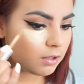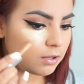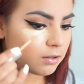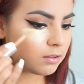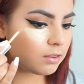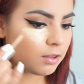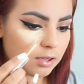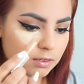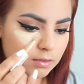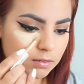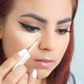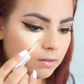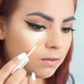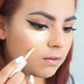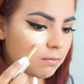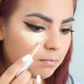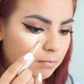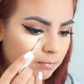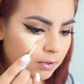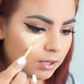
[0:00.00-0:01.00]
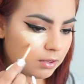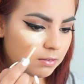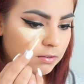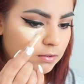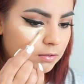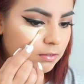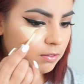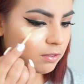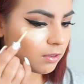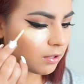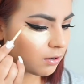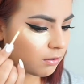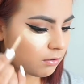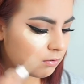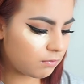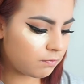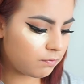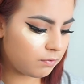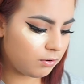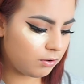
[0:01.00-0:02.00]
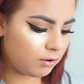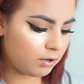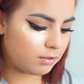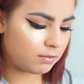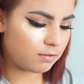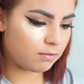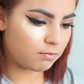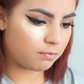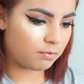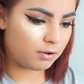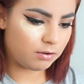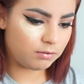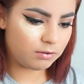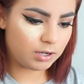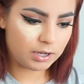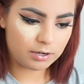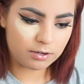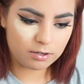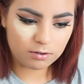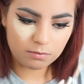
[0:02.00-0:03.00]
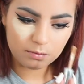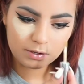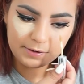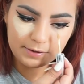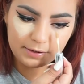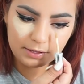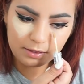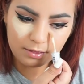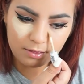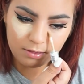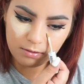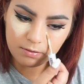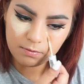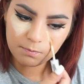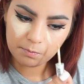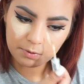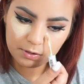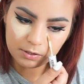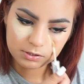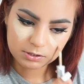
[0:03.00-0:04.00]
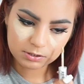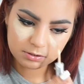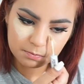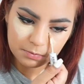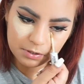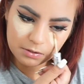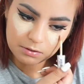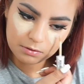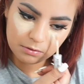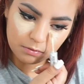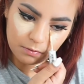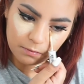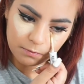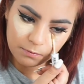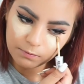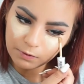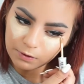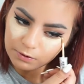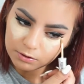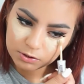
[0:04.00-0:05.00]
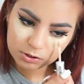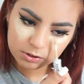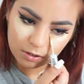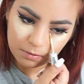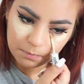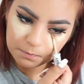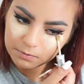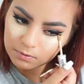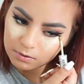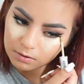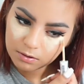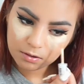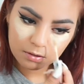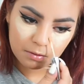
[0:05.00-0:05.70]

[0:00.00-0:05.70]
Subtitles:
This makes your skin look flawless as well. I don't know what it is, but it just makes you look photoshopped.